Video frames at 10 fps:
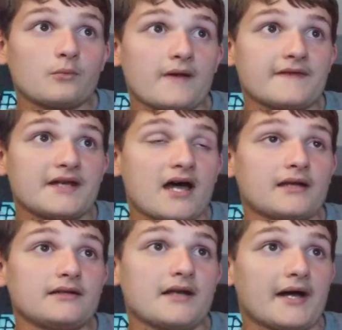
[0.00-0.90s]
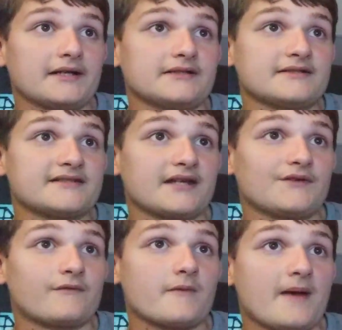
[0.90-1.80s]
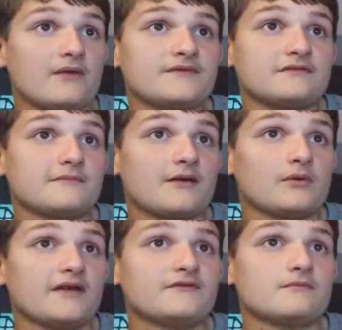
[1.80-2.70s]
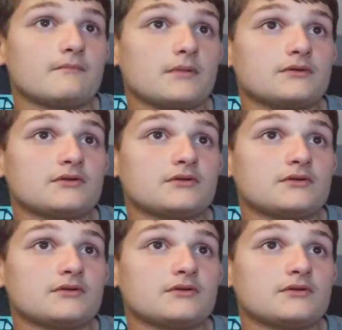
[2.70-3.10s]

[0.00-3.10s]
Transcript: when the Nyan descended from the mountains, they were left to